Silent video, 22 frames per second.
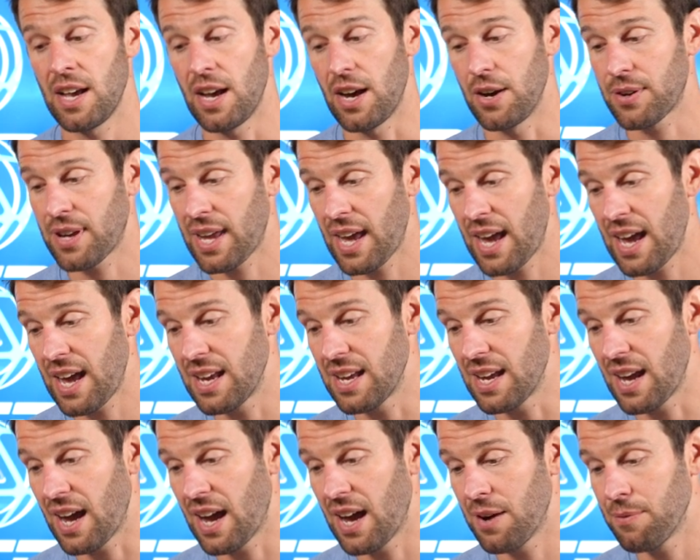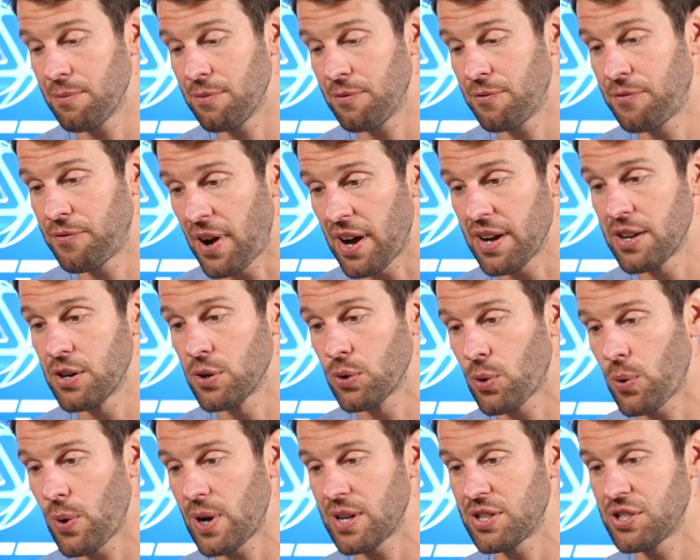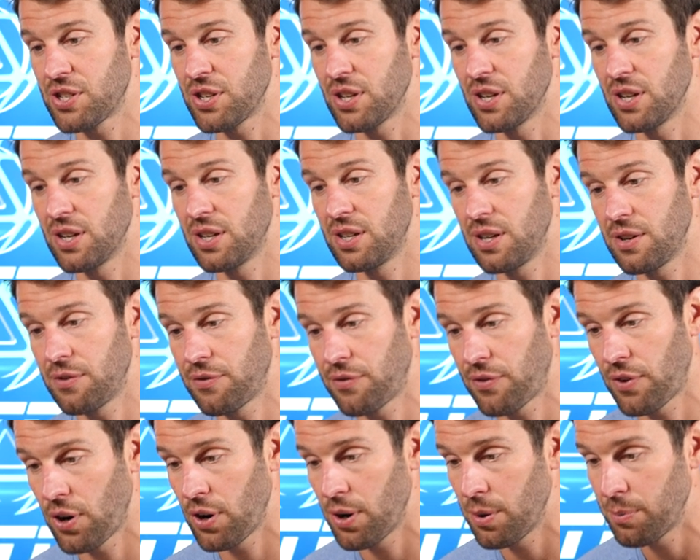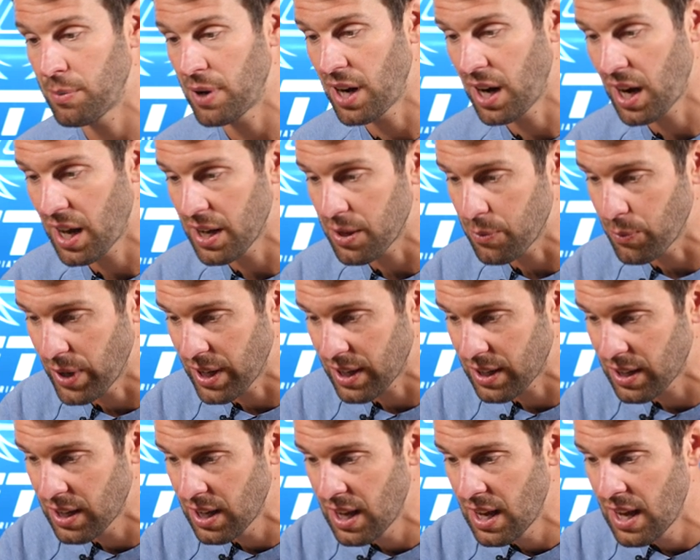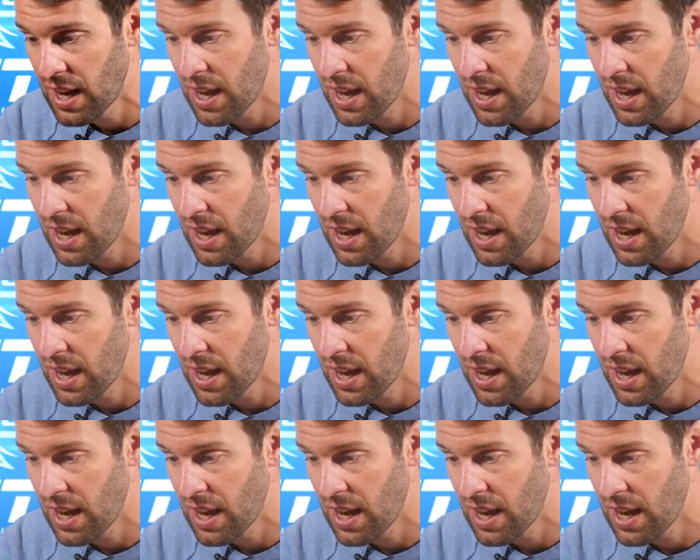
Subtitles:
Okay, final question from Lightwing.